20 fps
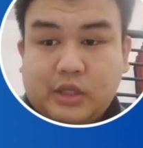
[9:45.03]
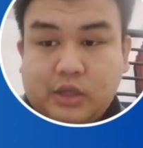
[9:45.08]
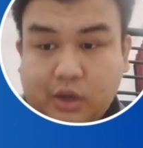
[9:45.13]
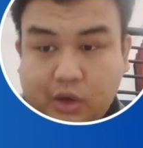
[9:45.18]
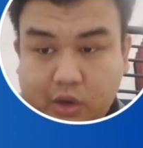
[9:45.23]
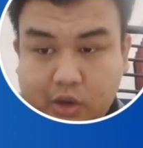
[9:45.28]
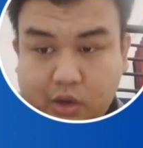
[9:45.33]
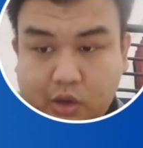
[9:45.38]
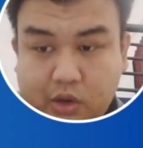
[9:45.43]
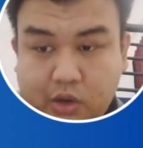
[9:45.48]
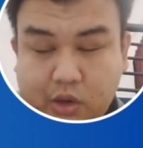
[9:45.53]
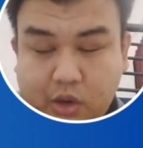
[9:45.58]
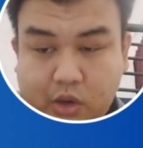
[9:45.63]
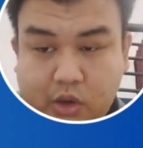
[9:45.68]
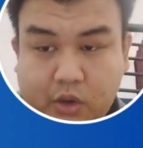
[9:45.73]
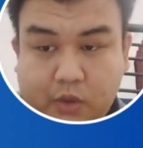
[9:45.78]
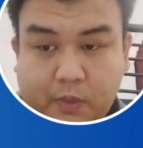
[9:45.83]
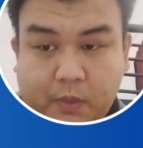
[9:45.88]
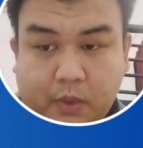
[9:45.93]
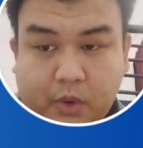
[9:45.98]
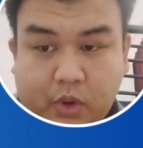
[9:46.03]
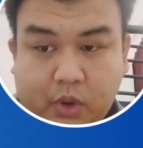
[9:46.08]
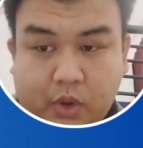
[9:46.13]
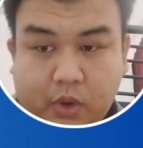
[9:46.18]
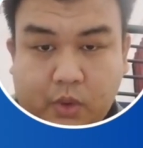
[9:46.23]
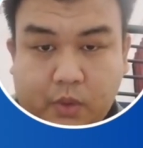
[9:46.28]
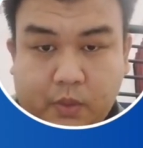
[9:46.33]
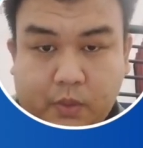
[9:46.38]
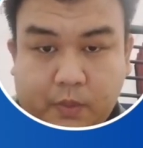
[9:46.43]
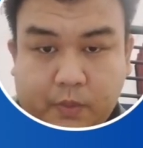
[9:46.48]
So
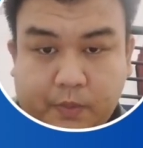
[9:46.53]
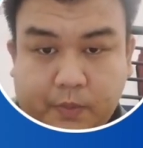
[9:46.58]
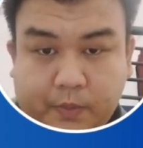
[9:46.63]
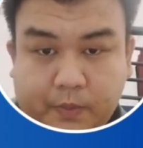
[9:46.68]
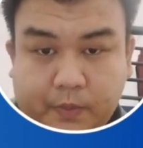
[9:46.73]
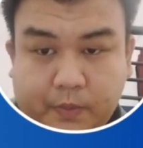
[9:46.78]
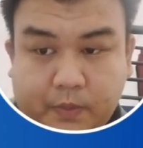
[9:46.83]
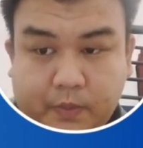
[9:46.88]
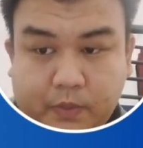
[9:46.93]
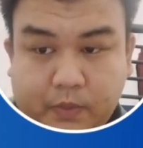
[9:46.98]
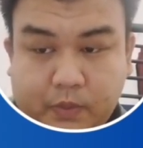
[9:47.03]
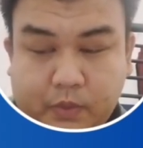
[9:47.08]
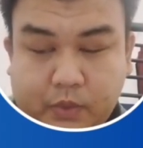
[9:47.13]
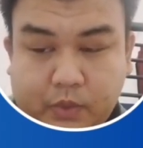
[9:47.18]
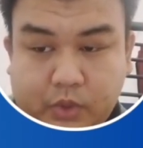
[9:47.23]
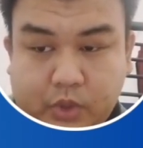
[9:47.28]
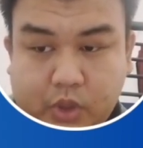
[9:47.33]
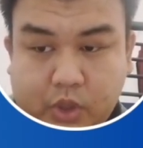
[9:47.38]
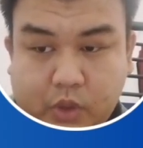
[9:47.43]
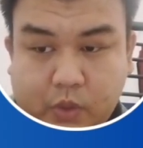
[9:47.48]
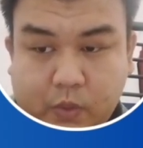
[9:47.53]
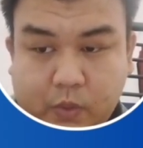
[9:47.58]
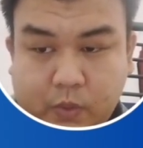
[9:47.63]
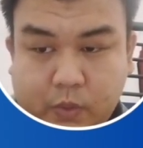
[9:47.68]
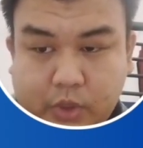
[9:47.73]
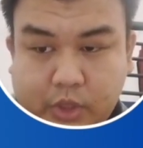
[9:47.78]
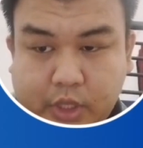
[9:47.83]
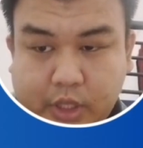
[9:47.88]
for we